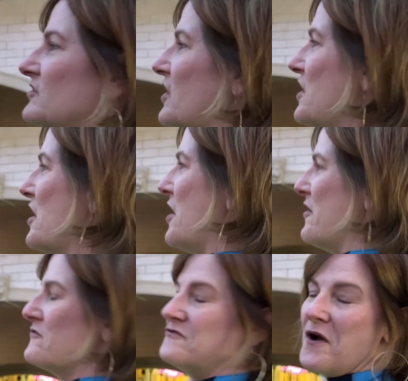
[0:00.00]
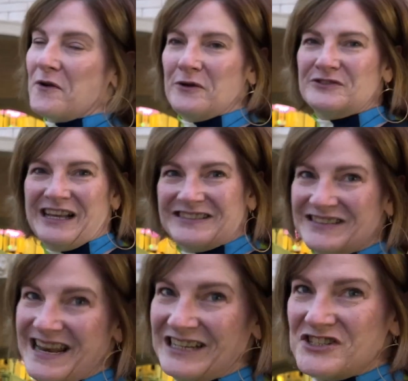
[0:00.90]
a photo
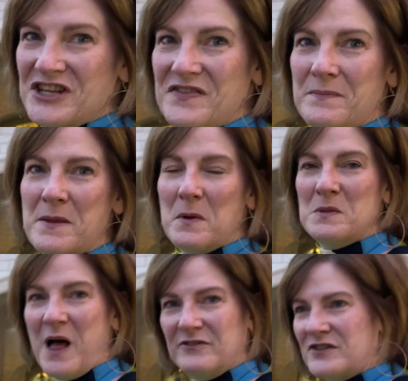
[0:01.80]
destination that people love to